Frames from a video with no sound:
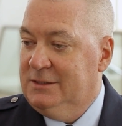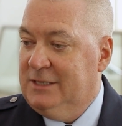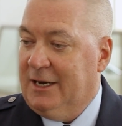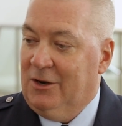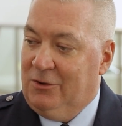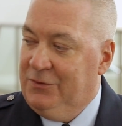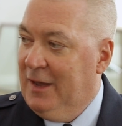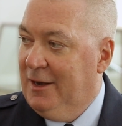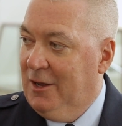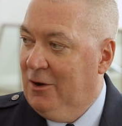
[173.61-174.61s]
technical
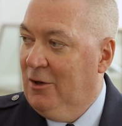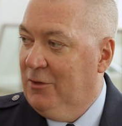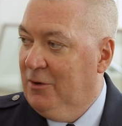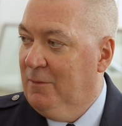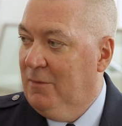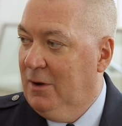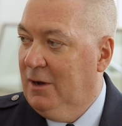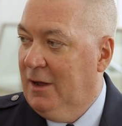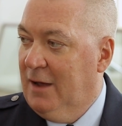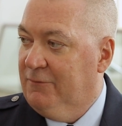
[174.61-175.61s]
debt and other
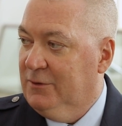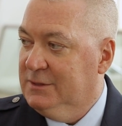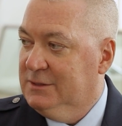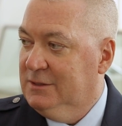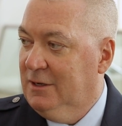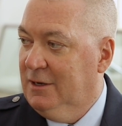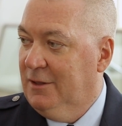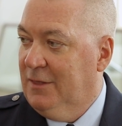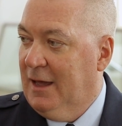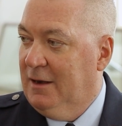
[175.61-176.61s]
efforts
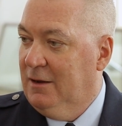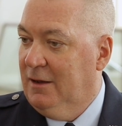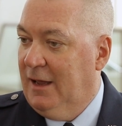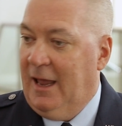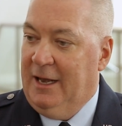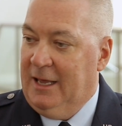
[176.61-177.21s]
that any